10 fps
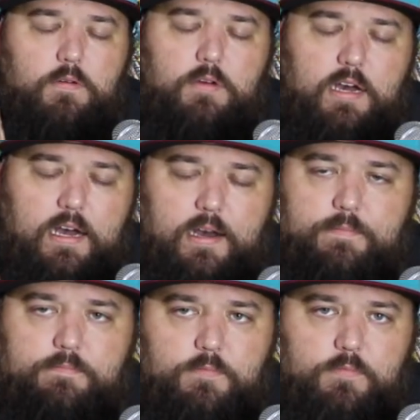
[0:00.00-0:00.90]

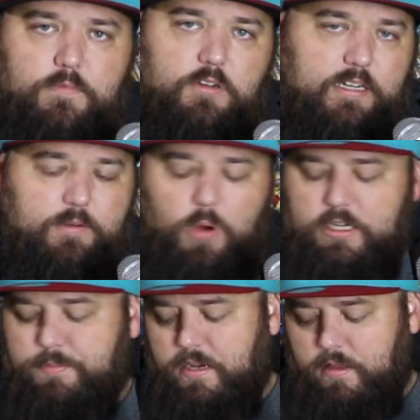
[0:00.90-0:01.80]

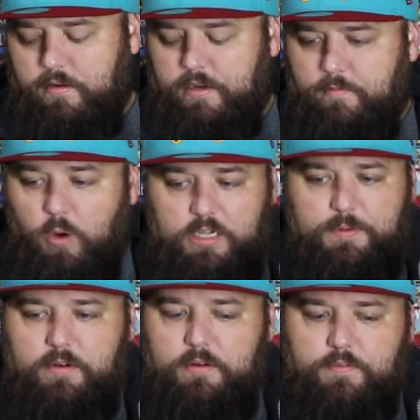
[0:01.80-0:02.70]
Watch my
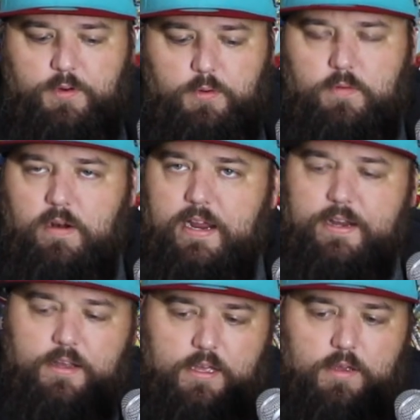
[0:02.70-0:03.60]
interview with Ryan.